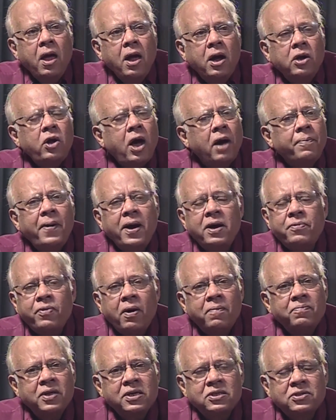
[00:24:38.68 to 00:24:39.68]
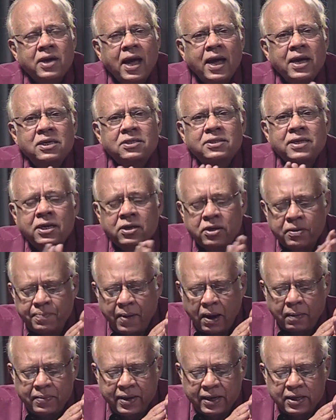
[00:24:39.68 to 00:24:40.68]
Now, apart from this rise in
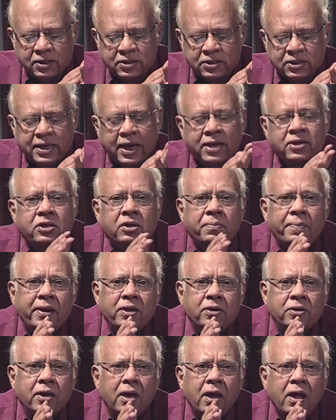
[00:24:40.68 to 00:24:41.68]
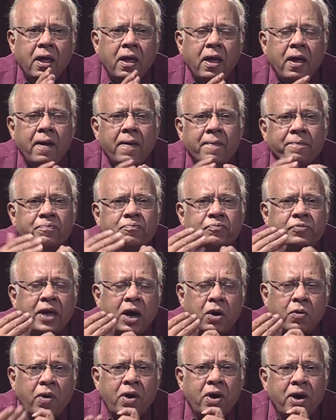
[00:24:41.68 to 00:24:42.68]
Republican sentiment,
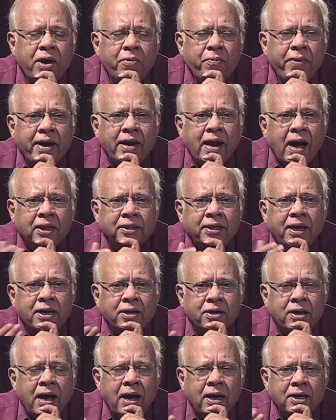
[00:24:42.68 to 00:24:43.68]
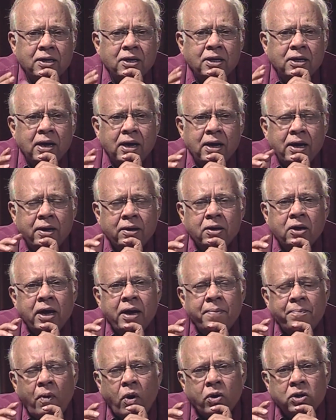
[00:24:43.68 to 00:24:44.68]
there were other
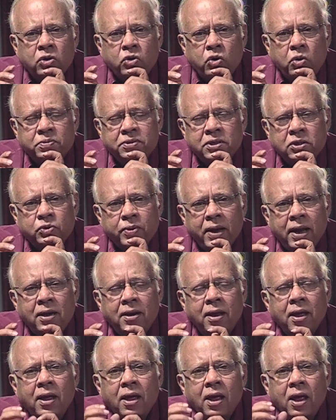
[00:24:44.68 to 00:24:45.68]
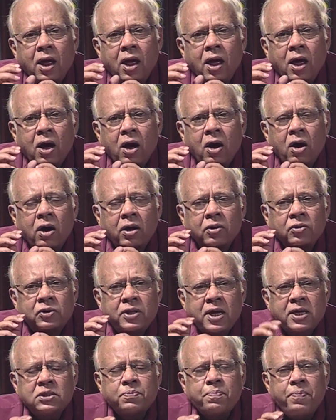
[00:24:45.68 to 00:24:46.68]
important groups as well.
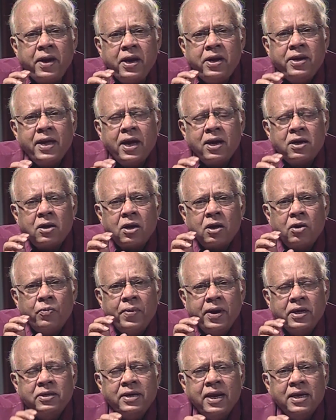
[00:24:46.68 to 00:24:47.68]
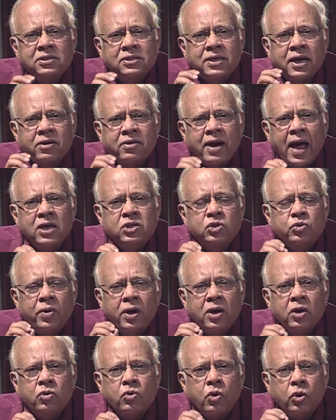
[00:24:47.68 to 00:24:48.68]
This period witnessed the
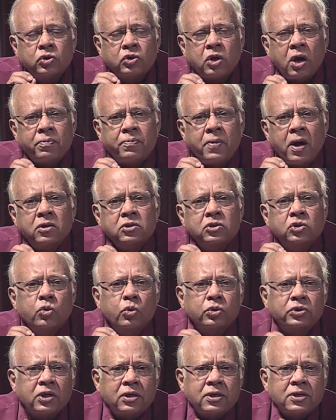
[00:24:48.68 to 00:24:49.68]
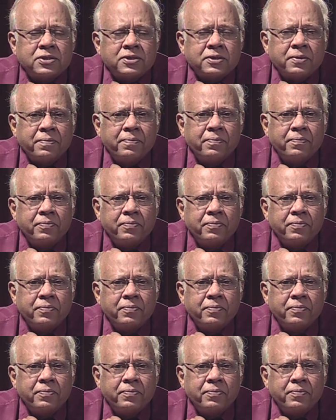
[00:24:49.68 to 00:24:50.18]
gradual growth of socialism,